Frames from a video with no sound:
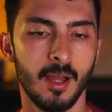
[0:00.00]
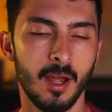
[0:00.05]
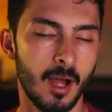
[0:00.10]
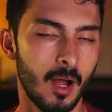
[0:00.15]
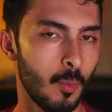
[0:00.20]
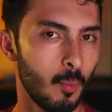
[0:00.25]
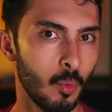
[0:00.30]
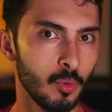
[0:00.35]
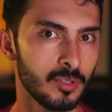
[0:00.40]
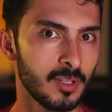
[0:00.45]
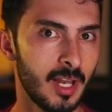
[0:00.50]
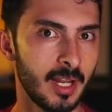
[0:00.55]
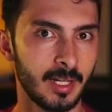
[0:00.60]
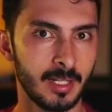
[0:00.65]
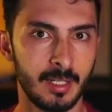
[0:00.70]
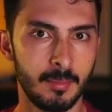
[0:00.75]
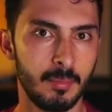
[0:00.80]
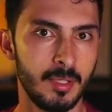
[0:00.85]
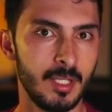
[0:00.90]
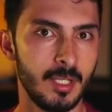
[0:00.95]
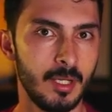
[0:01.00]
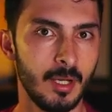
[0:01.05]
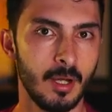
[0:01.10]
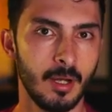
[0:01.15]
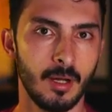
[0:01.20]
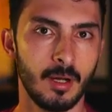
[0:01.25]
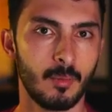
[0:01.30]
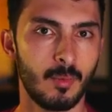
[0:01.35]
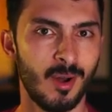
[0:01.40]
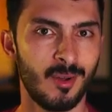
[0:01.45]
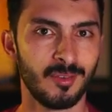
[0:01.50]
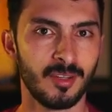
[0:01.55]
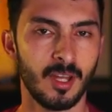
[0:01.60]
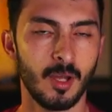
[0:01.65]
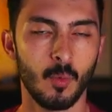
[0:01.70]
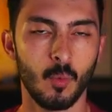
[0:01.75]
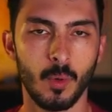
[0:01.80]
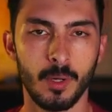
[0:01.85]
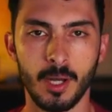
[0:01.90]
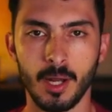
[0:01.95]
I'll most likely be around
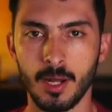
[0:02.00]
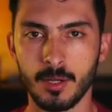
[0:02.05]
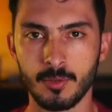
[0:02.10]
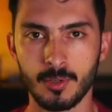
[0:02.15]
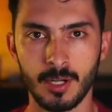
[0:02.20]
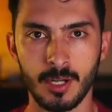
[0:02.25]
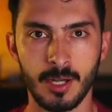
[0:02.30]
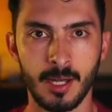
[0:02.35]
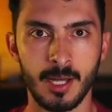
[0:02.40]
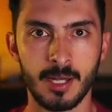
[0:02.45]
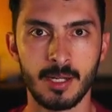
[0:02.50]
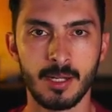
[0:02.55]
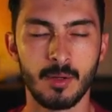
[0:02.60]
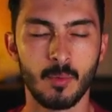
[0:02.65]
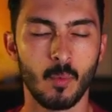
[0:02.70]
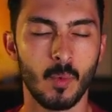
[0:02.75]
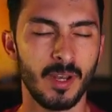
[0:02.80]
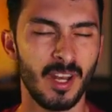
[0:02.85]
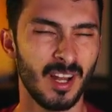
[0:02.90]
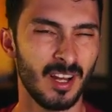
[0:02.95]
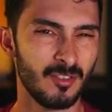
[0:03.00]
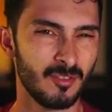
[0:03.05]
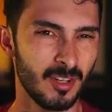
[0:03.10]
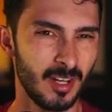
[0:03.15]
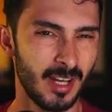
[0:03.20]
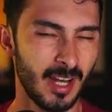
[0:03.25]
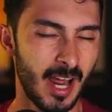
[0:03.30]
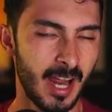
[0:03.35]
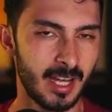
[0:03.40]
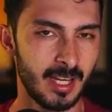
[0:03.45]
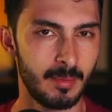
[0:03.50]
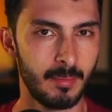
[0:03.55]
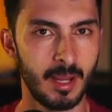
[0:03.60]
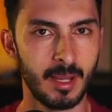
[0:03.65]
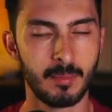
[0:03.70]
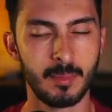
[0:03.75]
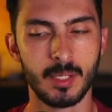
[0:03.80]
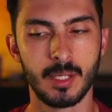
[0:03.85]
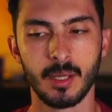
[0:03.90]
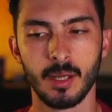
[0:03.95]
180, 190
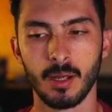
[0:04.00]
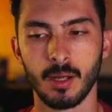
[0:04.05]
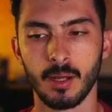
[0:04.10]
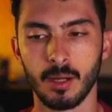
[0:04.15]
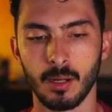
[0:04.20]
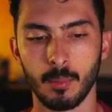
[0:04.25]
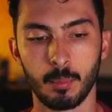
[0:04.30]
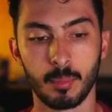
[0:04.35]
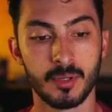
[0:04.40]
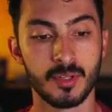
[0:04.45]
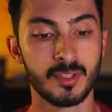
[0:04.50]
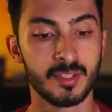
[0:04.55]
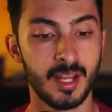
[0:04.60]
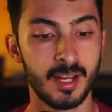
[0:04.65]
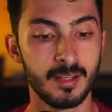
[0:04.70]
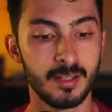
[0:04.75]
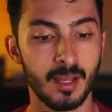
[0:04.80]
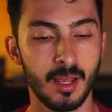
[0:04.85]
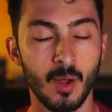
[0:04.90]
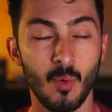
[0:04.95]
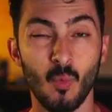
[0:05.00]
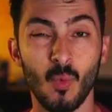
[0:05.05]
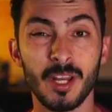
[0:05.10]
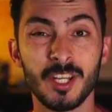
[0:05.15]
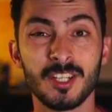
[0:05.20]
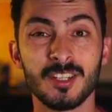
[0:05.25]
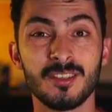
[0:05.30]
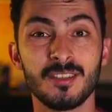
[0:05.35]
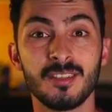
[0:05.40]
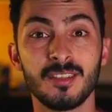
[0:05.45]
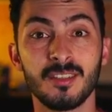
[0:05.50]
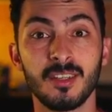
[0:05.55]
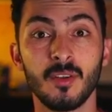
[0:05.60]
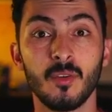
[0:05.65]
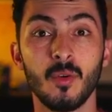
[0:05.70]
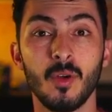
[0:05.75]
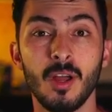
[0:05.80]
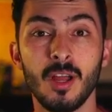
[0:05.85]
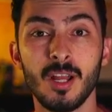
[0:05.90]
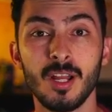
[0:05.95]
maybe percent, which is
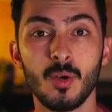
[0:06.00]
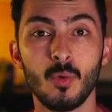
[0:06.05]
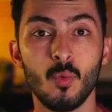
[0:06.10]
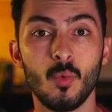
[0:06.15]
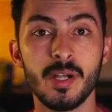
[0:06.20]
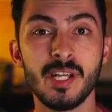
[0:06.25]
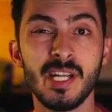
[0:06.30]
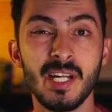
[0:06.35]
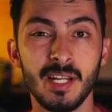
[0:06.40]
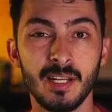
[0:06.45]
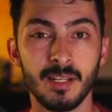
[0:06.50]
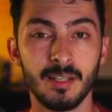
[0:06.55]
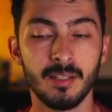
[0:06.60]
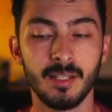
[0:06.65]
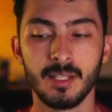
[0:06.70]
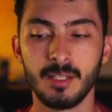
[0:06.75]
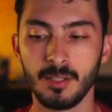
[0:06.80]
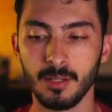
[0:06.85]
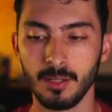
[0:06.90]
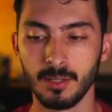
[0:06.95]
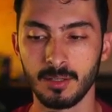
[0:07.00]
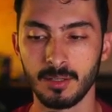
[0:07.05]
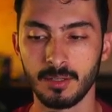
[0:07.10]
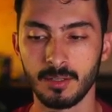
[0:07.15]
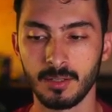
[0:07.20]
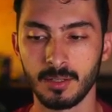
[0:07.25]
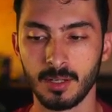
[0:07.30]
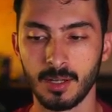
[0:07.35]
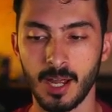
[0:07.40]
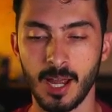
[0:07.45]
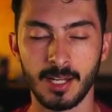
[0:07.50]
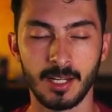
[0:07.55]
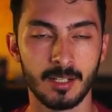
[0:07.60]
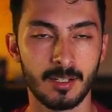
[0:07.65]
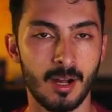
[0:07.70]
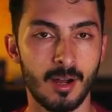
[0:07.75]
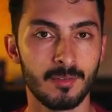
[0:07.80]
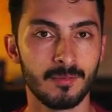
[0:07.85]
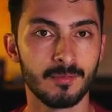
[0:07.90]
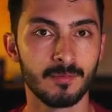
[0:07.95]
still ridiculous. I
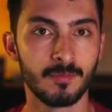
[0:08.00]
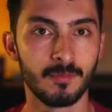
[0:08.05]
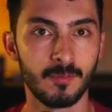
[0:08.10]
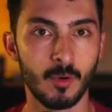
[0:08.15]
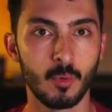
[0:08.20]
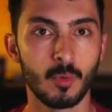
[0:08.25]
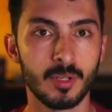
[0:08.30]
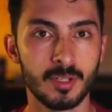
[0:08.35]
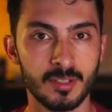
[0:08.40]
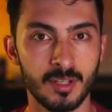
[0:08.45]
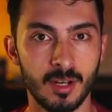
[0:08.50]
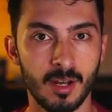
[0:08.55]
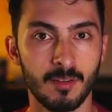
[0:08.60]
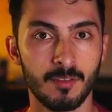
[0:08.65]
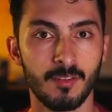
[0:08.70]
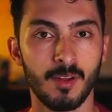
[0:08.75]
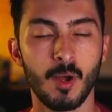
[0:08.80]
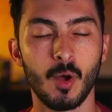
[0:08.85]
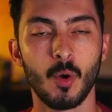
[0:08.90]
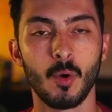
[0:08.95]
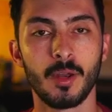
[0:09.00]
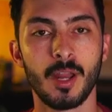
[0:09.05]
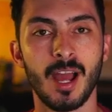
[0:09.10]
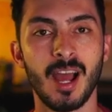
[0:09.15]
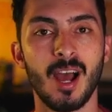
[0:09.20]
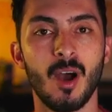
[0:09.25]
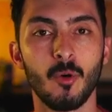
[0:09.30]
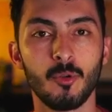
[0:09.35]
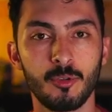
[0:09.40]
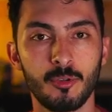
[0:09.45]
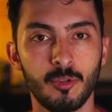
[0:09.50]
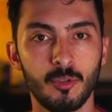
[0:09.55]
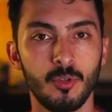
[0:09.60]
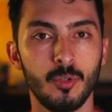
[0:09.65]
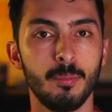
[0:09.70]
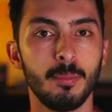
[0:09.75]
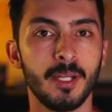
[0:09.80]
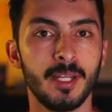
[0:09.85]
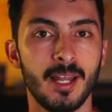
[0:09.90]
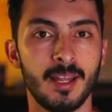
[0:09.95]
cannot focus enough on how
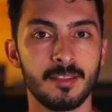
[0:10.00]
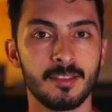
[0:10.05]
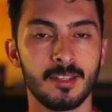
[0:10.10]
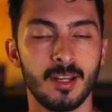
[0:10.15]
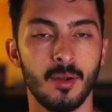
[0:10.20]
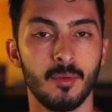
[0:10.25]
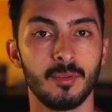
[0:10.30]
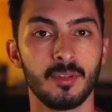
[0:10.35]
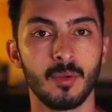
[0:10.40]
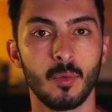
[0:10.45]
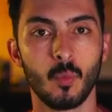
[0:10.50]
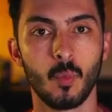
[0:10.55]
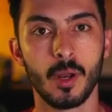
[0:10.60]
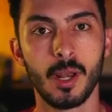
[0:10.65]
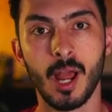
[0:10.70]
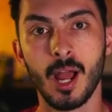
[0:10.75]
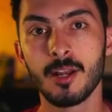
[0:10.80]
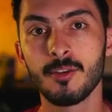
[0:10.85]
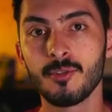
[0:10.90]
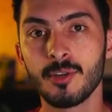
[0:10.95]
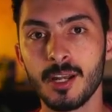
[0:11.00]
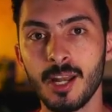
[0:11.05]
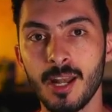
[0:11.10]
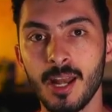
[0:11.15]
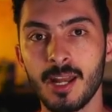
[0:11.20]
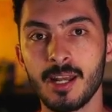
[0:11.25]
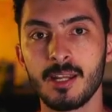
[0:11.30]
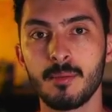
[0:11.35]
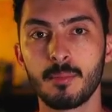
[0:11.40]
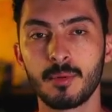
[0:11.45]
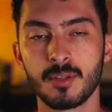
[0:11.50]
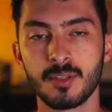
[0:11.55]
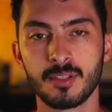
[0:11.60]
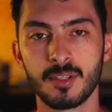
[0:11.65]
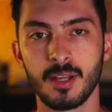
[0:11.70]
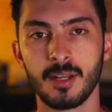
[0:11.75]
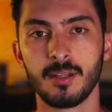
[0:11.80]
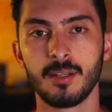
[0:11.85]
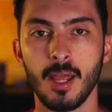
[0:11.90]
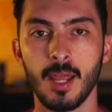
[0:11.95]
stupid that sounds.
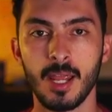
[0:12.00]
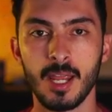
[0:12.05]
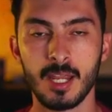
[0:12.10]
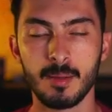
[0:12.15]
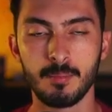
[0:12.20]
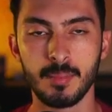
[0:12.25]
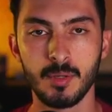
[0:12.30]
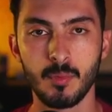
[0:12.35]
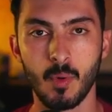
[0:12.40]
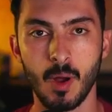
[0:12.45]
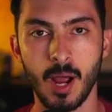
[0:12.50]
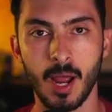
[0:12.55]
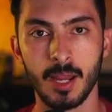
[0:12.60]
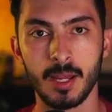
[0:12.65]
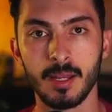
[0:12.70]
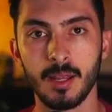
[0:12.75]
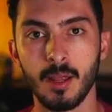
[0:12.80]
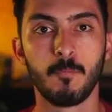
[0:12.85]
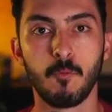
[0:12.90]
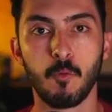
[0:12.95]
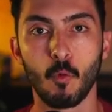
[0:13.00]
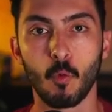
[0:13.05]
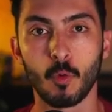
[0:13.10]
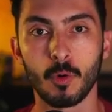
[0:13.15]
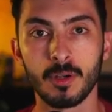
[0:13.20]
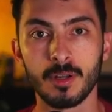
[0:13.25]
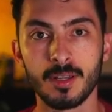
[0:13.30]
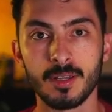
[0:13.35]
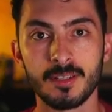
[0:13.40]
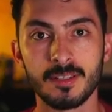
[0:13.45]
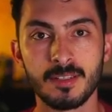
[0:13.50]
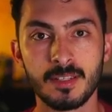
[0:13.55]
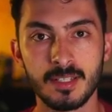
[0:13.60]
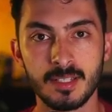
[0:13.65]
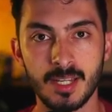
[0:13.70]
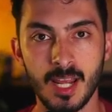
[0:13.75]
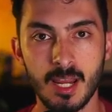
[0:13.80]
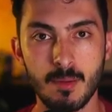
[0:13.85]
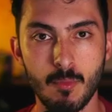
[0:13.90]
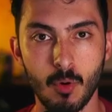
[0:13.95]
180% APY for
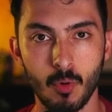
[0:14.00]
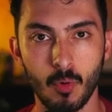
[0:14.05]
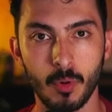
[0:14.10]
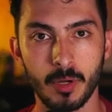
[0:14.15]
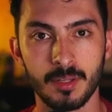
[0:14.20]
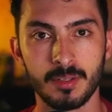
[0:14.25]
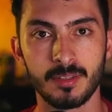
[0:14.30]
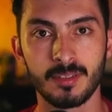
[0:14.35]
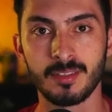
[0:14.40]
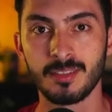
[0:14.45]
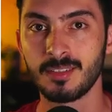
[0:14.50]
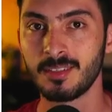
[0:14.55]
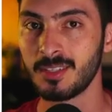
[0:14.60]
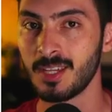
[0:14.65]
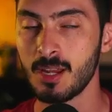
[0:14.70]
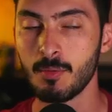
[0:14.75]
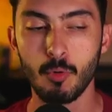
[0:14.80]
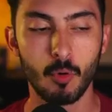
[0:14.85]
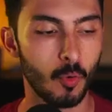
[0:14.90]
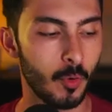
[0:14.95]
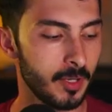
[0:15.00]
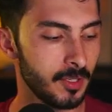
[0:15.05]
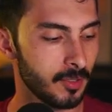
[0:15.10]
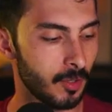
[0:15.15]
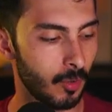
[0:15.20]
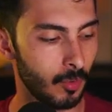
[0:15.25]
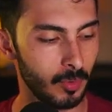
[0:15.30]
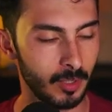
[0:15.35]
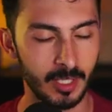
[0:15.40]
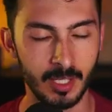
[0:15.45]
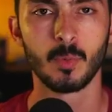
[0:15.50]
stablecoins only.